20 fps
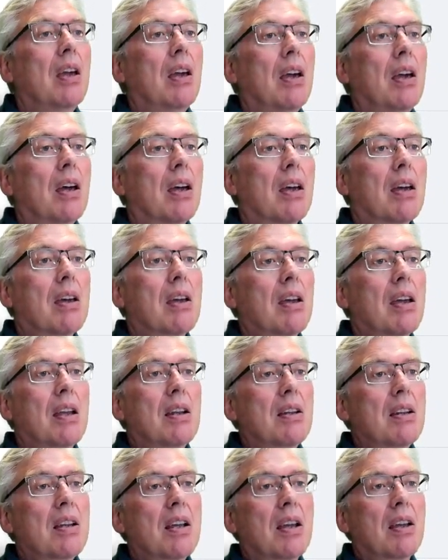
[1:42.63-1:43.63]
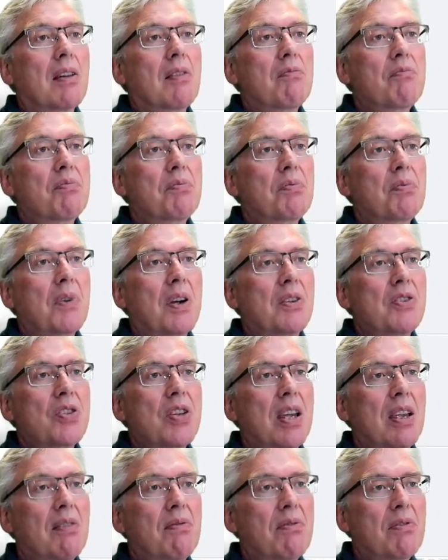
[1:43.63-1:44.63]
I
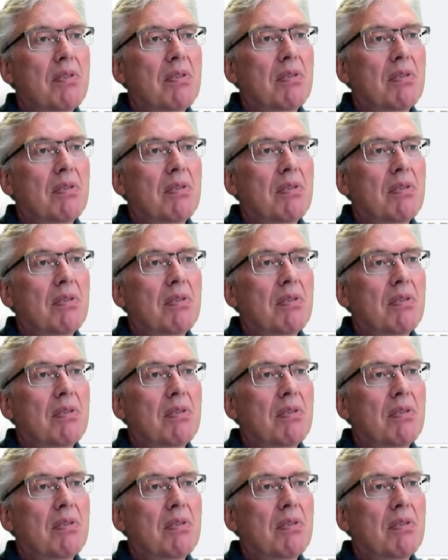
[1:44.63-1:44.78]
say